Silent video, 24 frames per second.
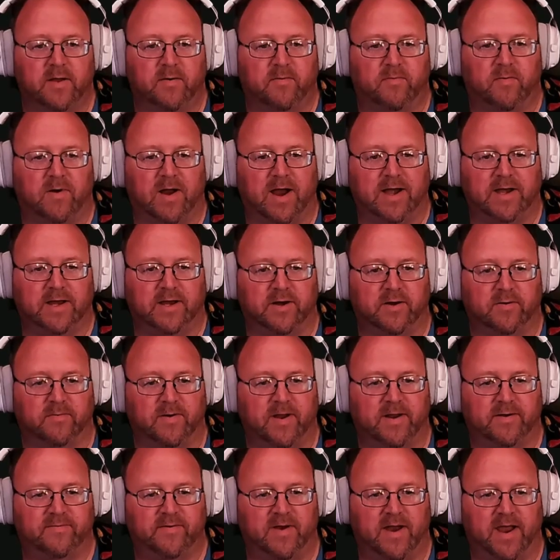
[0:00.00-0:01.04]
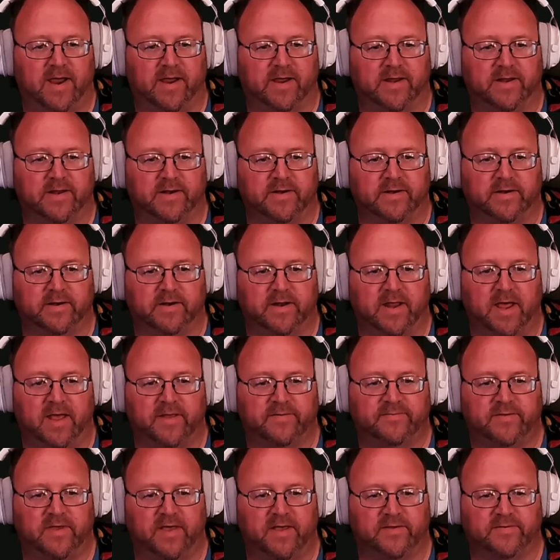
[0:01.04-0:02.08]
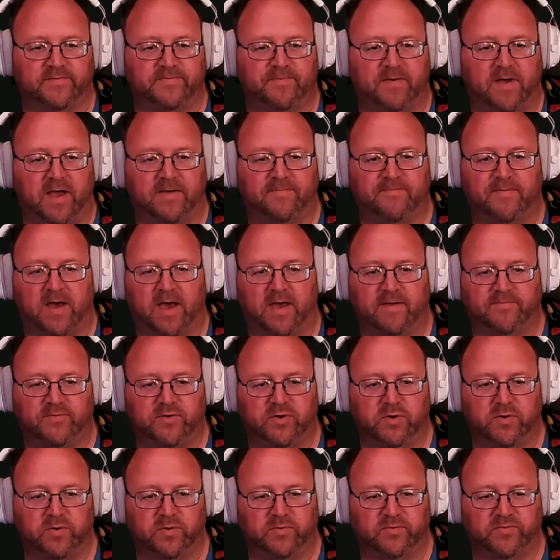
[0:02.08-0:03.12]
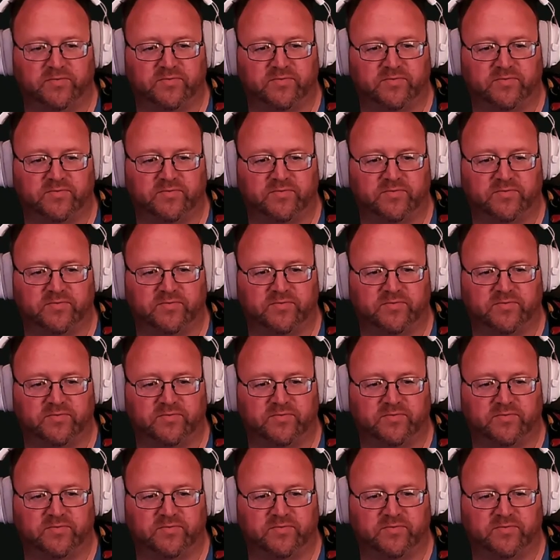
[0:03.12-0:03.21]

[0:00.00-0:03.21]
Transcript: Right here, Redragon SS552